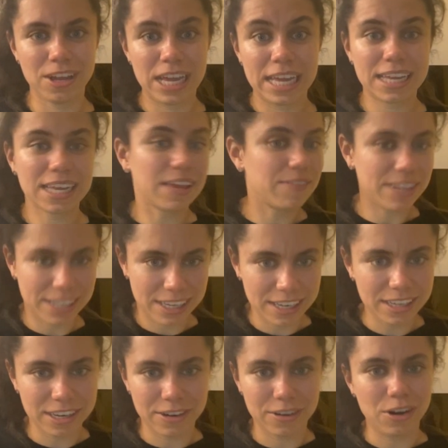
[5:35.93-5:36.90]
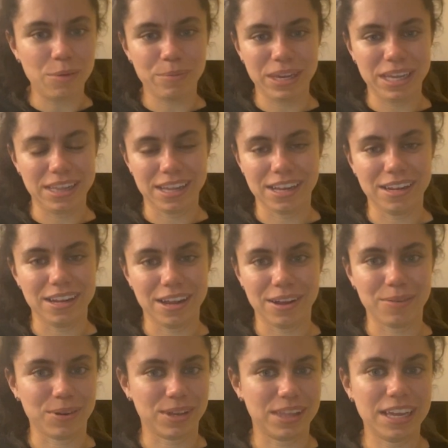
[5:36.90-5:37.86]
17-year-old me
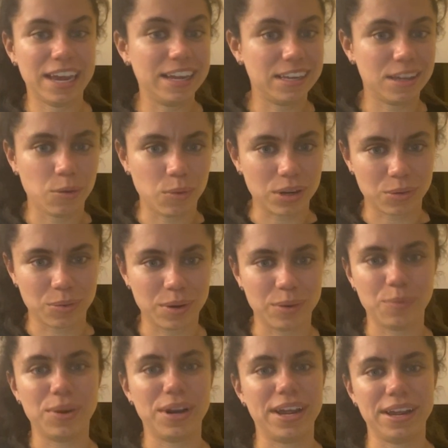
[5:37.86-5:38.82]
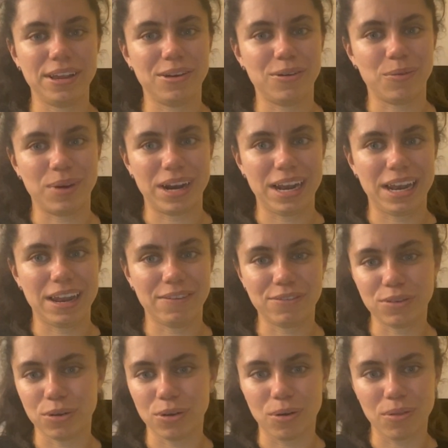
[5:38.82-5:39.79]
that was the age it was when I when I left
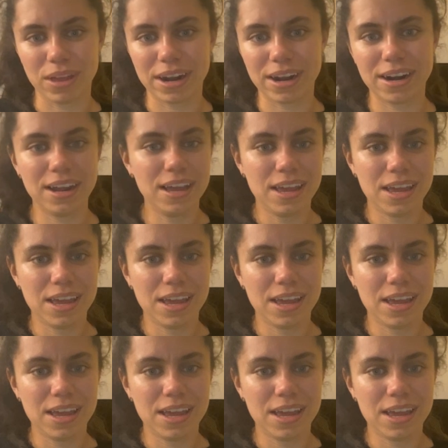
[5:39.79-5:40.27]
to go there.